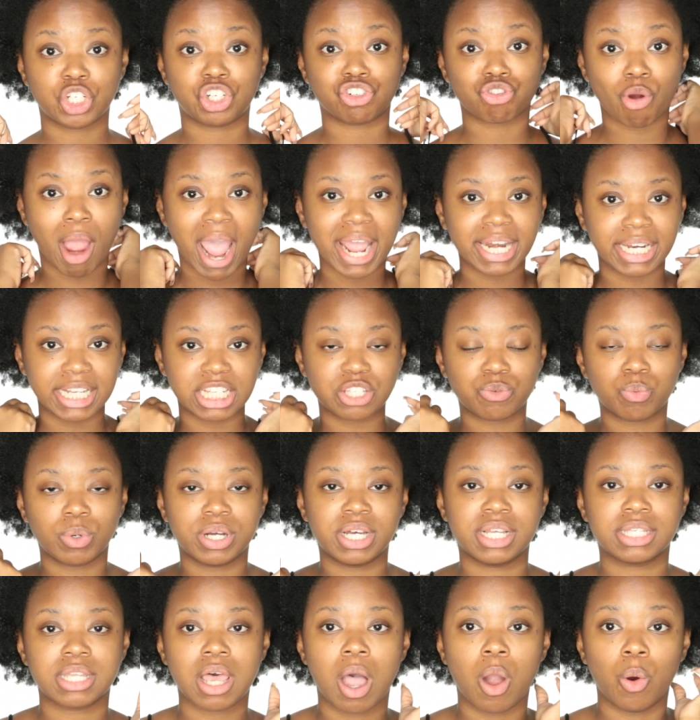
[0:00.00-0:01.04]
dryness
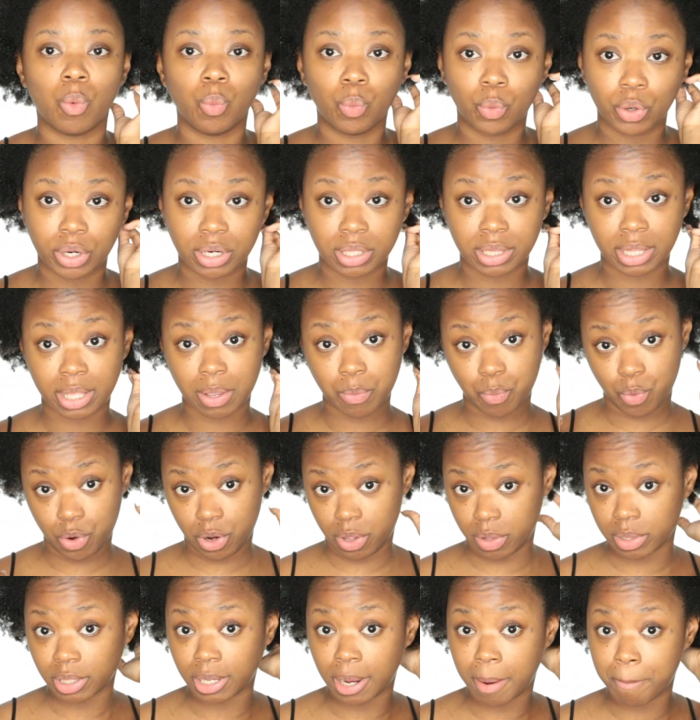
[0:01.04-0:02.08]
was a
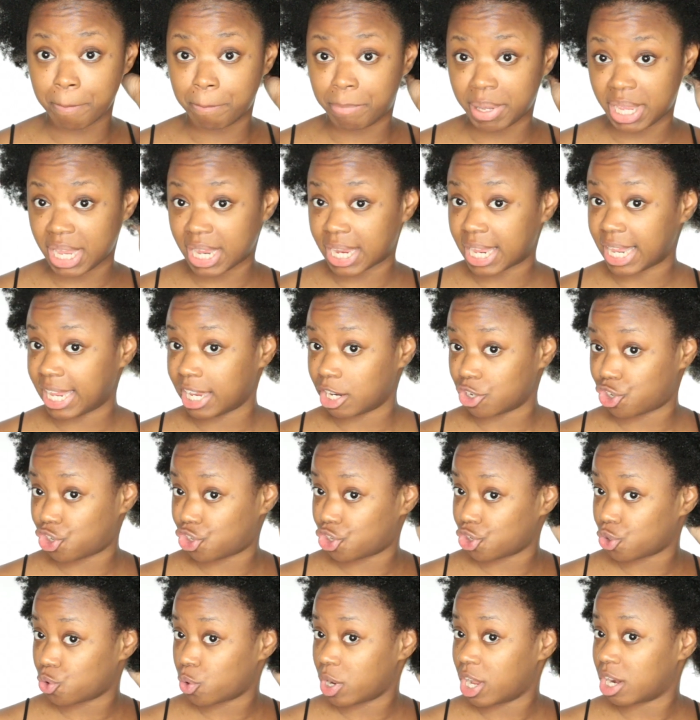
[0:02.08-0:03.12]
really big
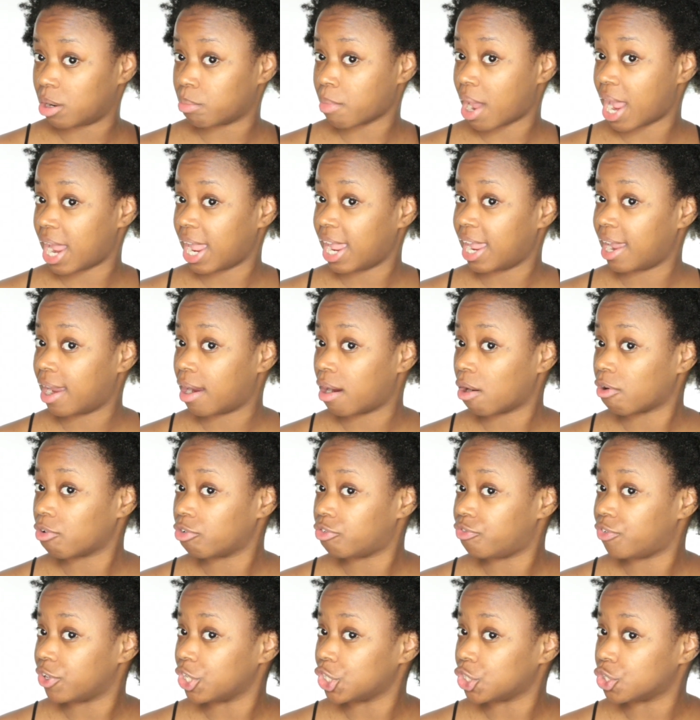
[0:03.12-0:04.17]
issue, and my
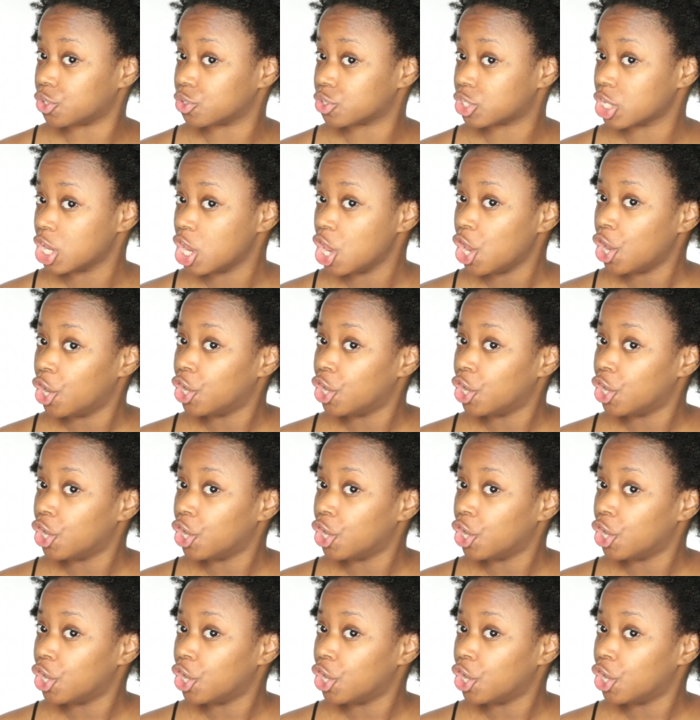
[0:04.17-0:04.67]
hair feels